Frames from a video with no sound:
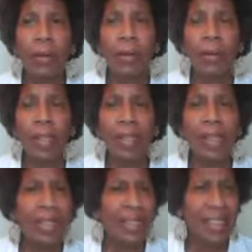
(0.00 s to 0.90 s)

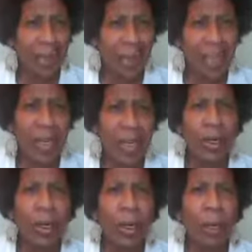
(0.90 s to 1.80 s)
not necessarily
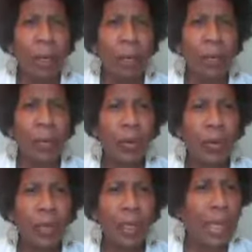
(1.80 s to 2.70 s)
theater, but who are
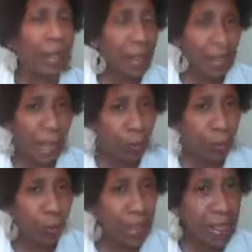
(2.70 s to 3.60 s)
made like
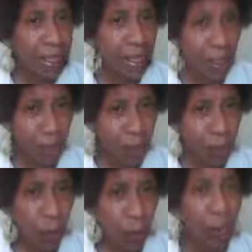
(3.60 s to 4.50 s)
Rick is in the social
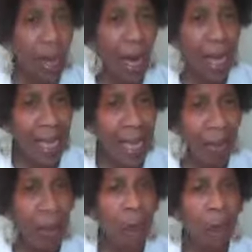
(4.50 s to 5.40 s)
worker. I
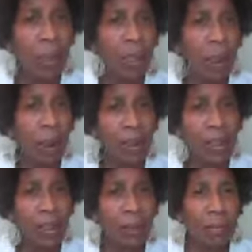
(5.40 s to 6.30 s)
am. We belong to
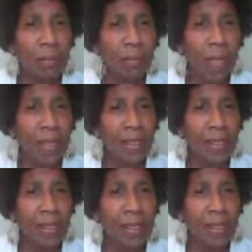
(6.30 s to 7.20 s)
the Black
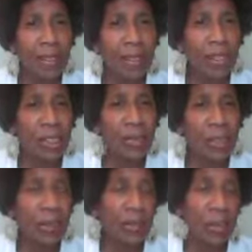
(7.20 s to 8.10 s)
Association of
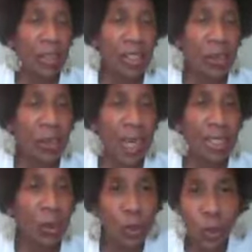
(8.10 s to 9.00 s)

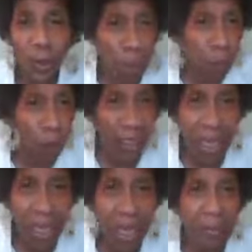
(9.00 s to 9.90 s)
Black Social Workers at one
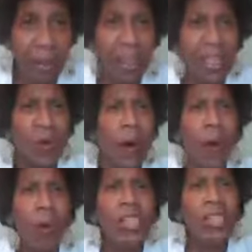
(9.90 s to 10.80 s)
time. So I
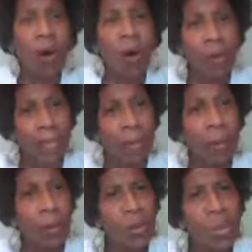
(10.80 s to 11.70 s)
always saw him. I
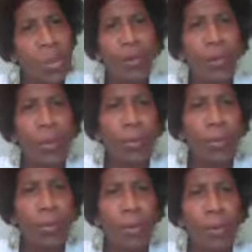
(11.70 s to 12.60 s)
always saw a few other
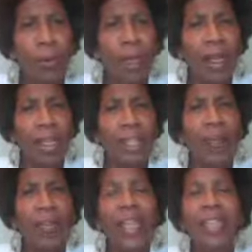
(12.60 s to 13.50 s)
people. So
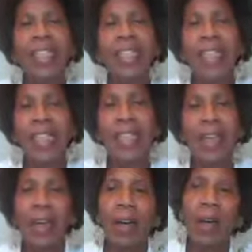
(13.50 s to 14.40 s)
I think the need.
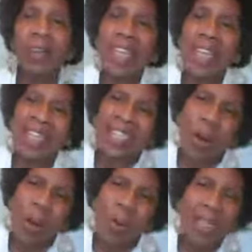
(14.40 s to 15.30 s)
I'm seeing. It's
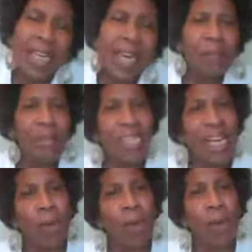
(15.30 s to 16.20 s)
almost like I'm
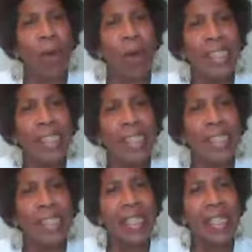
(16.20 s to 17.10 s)
seeing people I need to
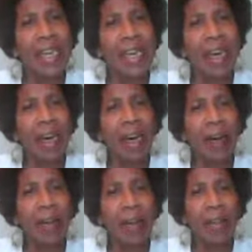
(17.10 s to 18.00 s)
see.
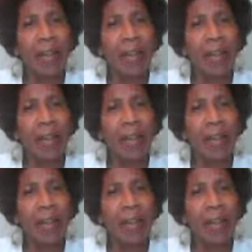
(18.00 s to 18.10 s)
The